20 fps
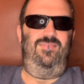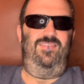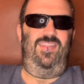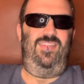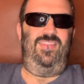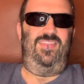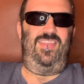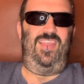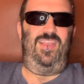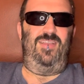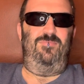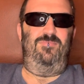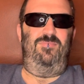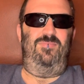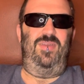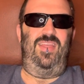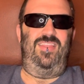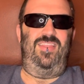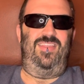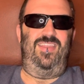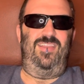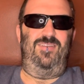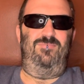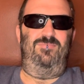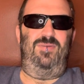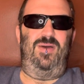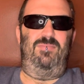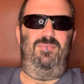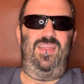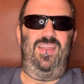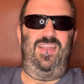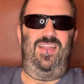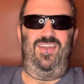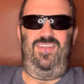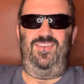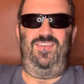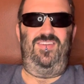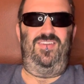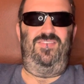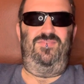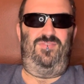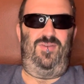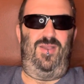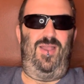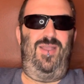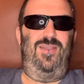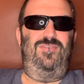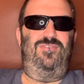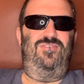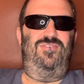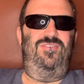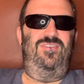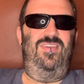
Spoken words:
It's like bubbling under fresh.